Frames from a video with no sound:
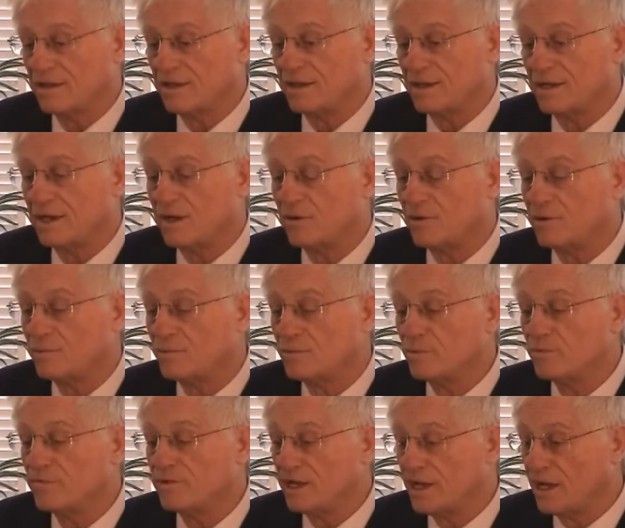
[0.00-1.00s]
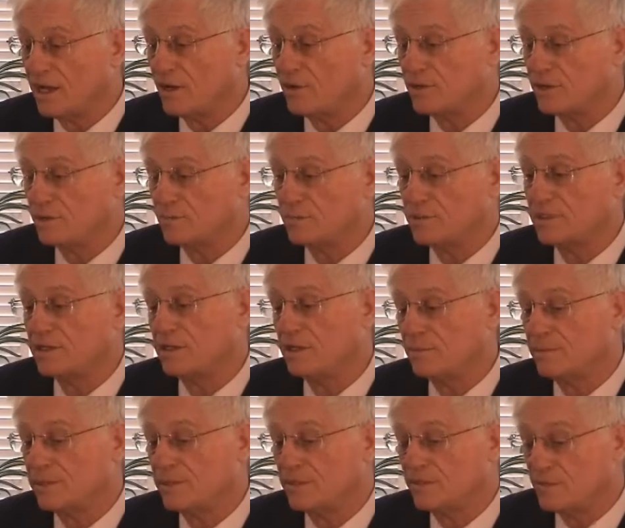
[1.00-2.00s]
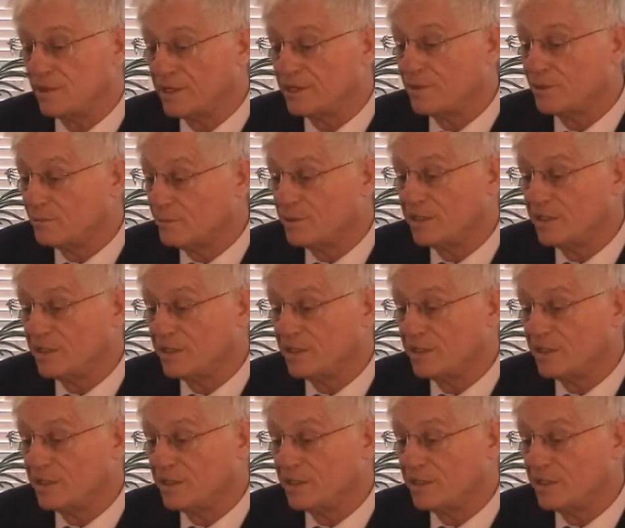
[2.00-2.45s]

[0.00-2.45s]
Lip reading: and our moving out and becoming greater